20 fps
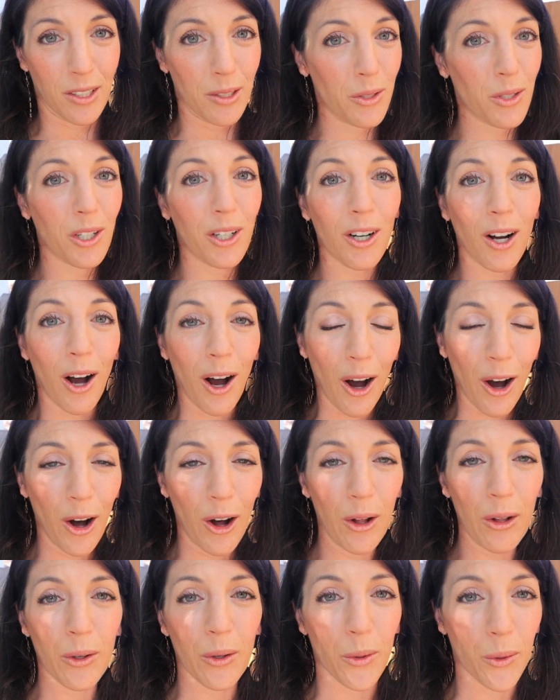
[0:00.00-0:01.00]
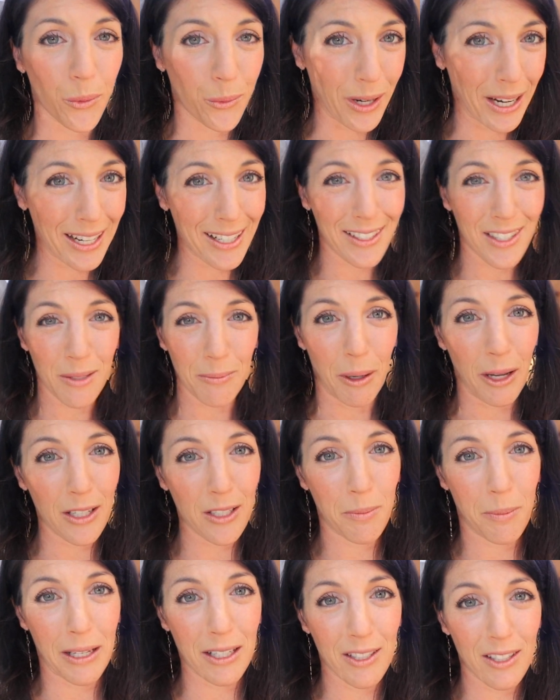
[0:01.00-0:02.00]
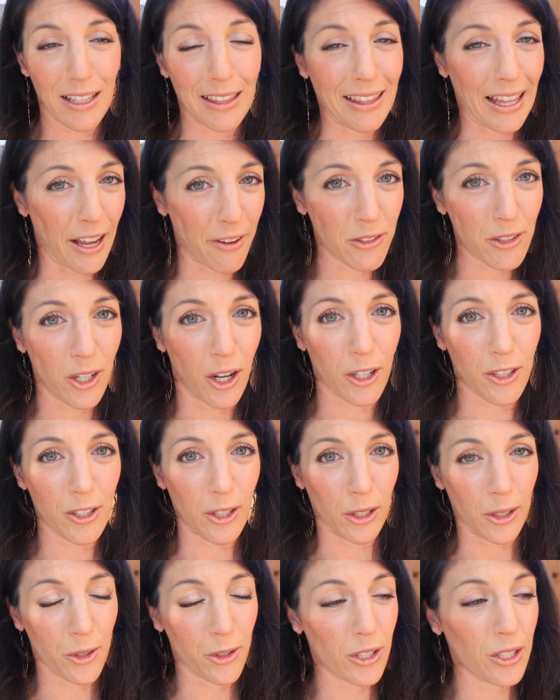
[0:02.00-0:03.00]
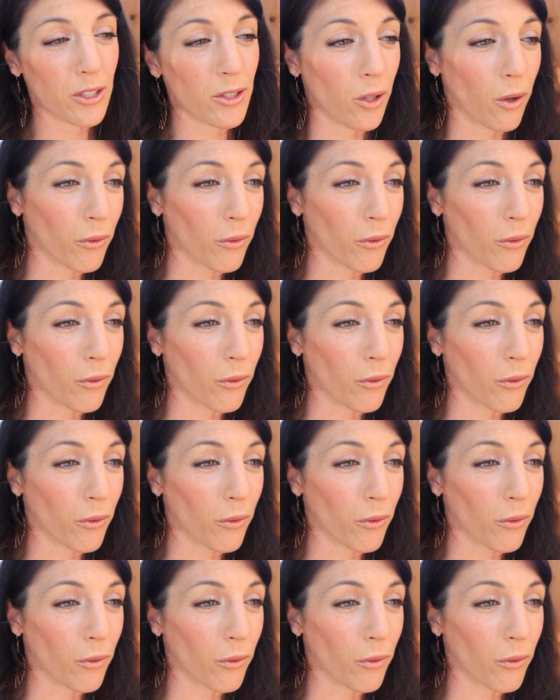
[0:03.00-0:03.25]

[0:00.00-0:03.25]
Those are all great small space livestock solutions.